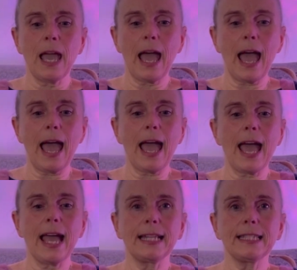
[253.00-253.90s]

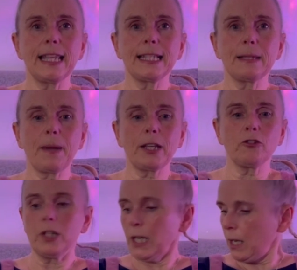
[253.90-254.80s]
and there's the
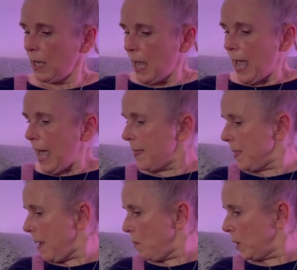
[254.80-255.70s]
battery. And
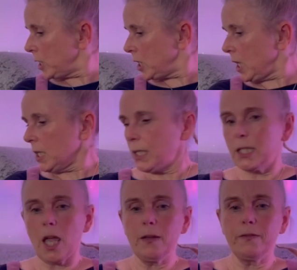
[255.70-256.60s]
then we're just,
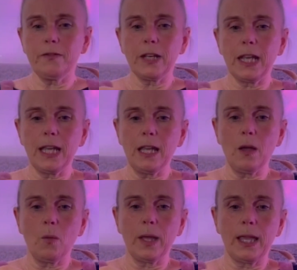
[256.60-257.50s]
hopefully,
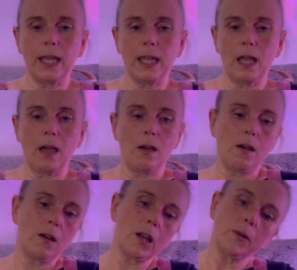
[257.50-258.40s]
we
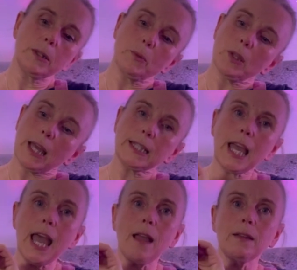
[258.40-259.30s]
are going to put that
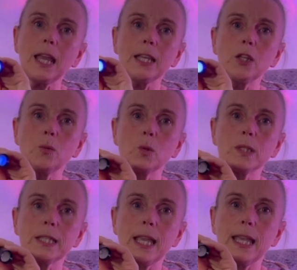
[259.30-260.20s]
down, and you will
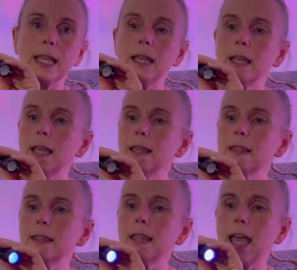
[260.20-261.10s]
see
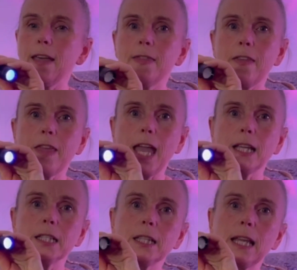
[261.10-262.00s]
that
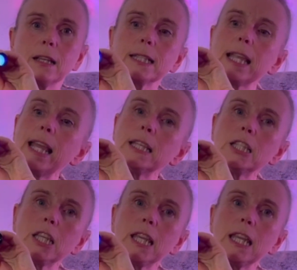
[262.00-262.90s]
conducts
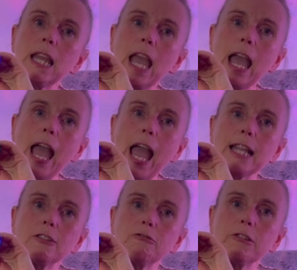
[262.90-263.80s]
energy
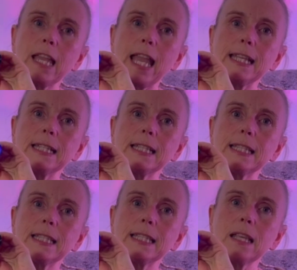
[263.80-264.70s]
and creates